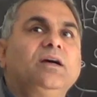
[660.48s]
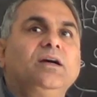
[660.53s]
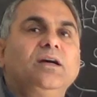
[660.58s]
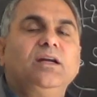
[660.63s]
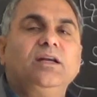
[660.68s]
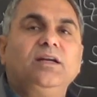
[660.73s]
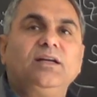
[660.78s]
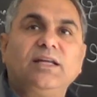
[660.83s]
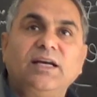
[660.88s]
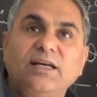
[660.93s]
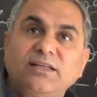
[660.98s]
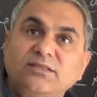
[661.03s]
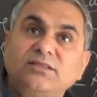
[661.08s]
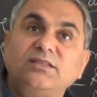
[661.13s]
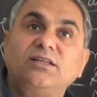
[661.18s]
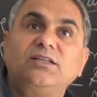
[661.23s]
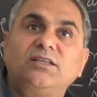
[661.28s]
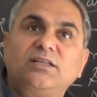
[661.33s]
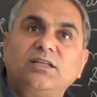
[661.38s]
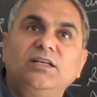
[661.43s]
In
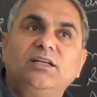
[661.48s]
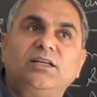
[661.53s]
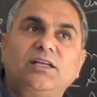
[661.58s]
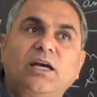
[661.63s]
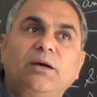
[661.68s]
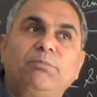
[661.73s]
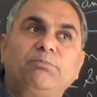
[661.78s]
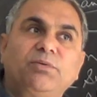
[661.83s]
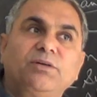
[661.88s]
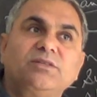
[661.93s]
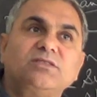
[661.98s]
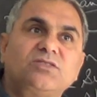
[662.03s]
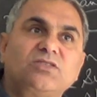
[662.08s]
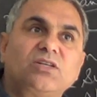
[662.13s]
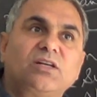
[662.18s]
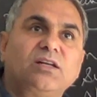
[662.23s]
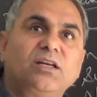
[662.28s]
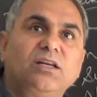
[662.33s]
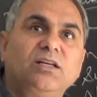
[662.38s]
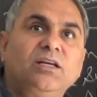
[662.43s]
desert it happens
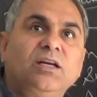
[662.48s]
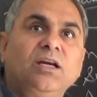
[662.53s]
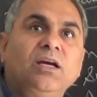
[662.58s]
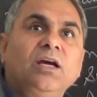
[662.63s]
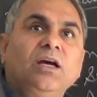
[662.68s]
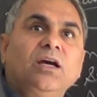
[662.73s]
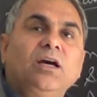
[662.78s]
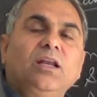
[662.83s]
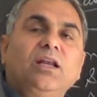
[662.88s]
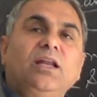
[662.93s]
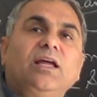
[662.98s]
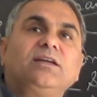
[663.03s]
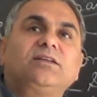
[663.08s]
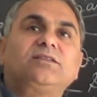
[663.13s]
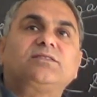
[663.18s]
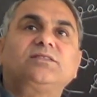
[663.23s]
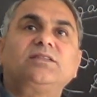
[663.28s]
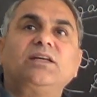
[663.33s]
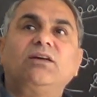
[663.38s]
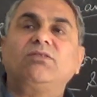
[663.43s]
generally, like
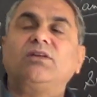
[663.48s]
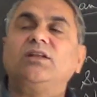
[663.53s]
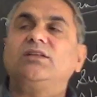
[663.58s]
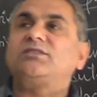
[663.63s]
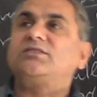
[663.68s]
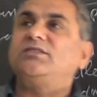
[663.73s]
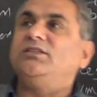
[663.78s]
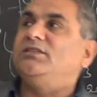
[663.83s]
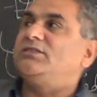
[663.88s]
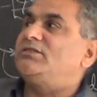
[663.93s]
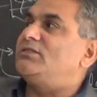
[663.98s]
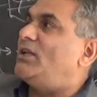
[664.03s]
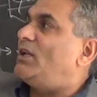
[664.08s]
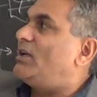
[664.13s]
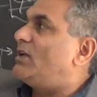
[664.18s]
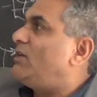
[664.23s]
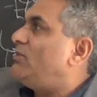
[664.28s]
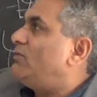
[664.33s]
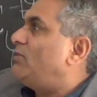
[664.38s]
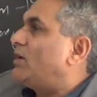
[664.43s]
several seasonal
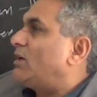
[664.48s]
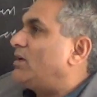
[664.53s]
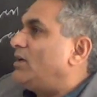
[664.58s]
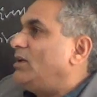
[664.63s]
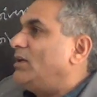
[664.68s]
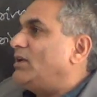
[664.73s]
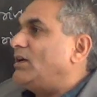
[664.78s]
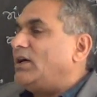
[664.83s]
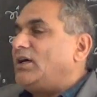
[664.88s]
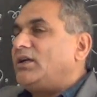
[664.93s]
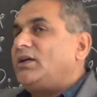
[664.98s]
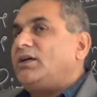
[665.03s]
river in